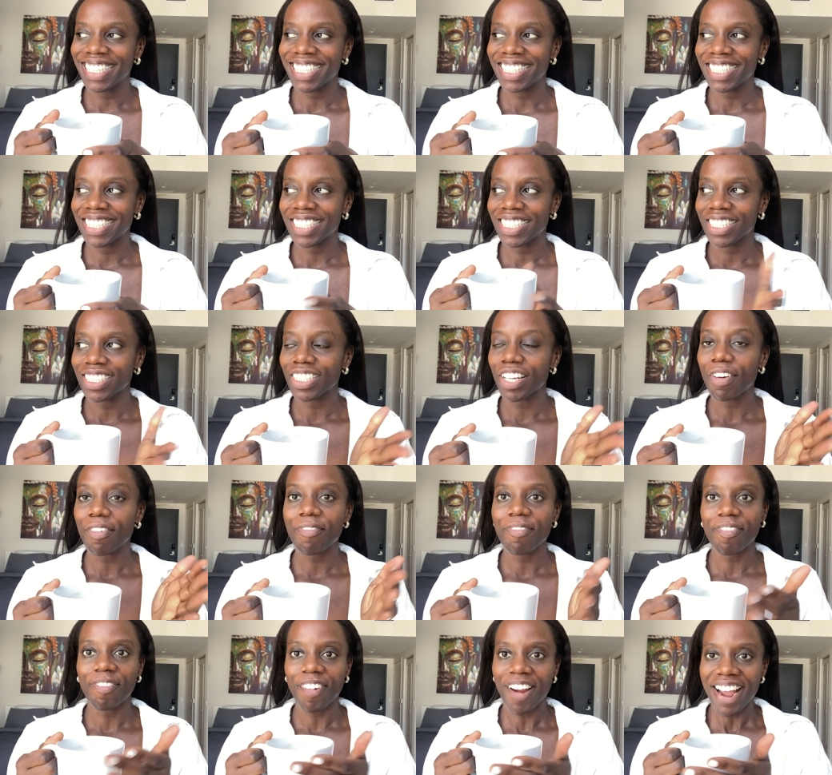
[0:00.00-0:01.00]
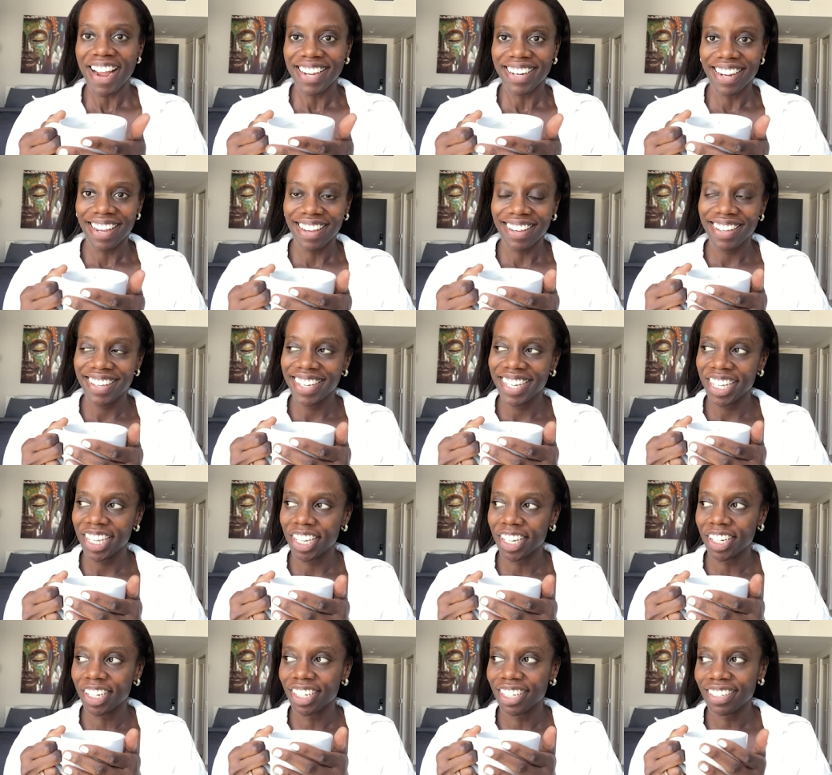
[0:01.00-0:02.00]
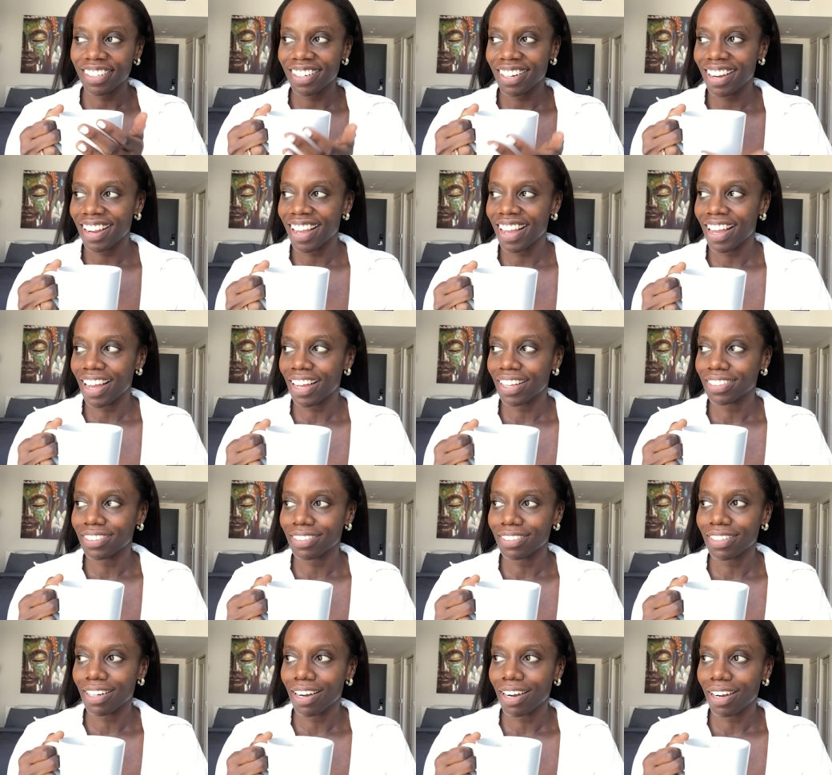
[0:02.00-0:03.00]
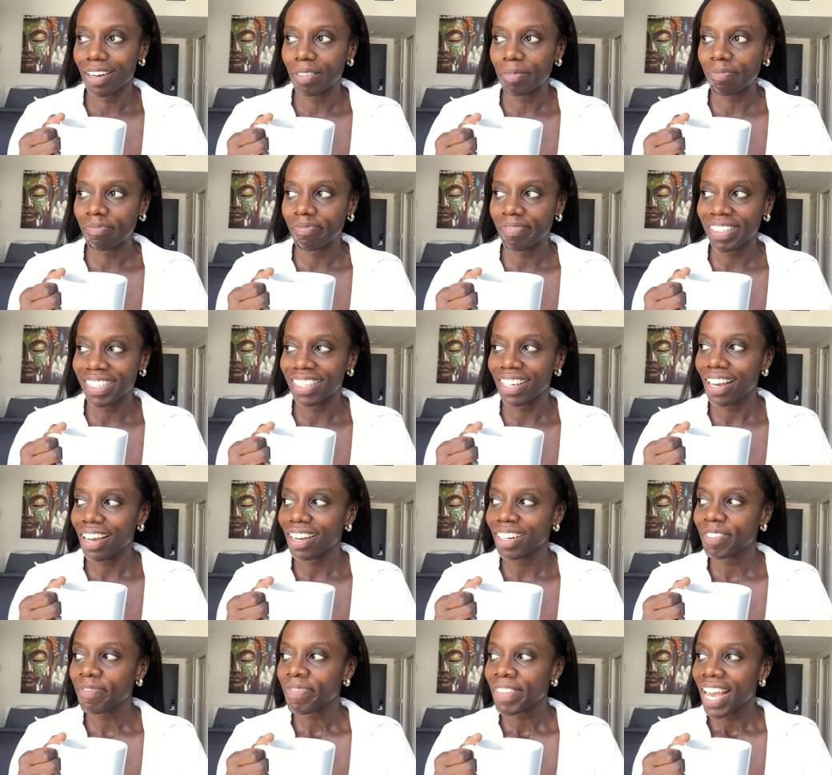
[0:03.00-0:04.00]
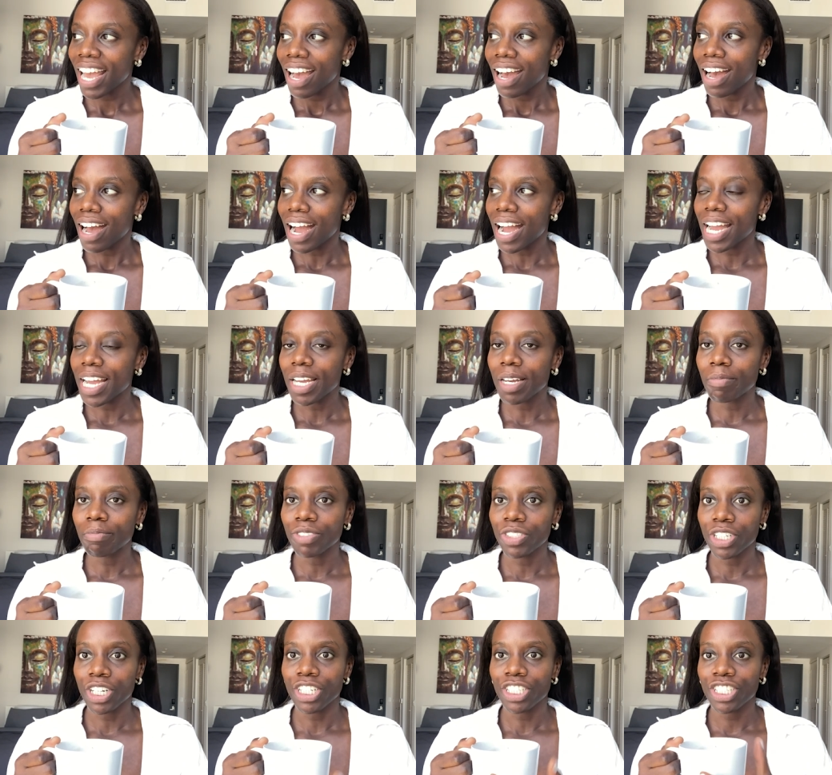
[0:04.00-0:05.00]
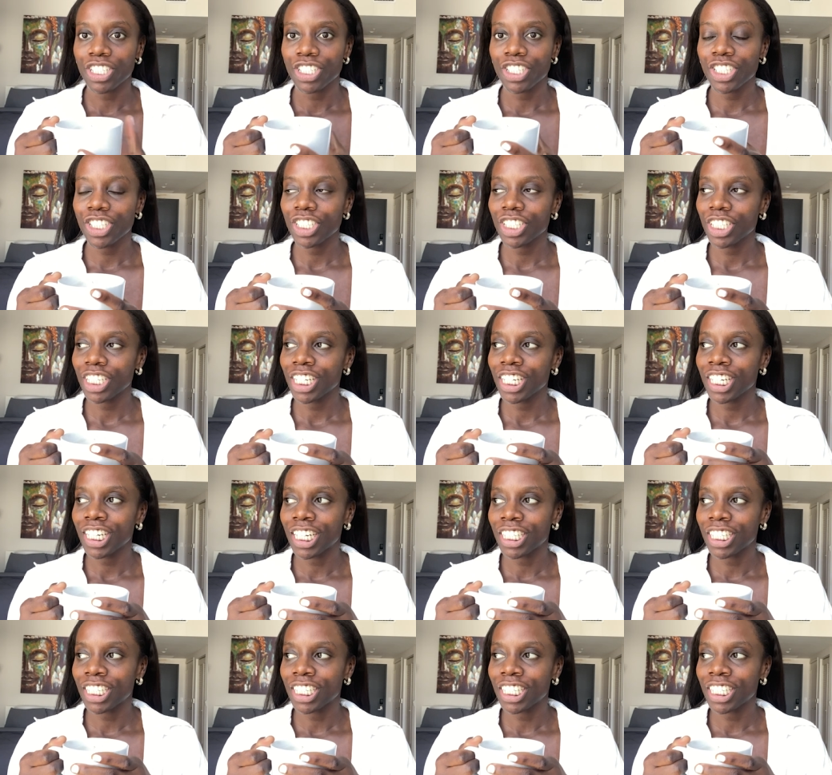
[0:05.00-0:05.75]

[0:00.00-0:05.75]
is Friday here, and um, yeah, I am just chilling.